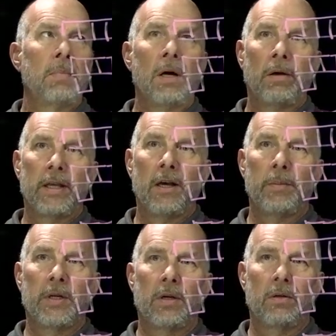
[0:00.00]

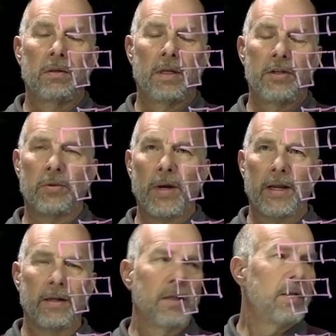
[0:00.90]
polyomino. And you're
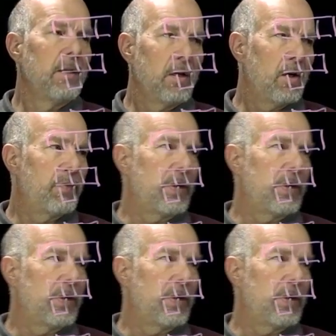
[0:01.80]
right. Over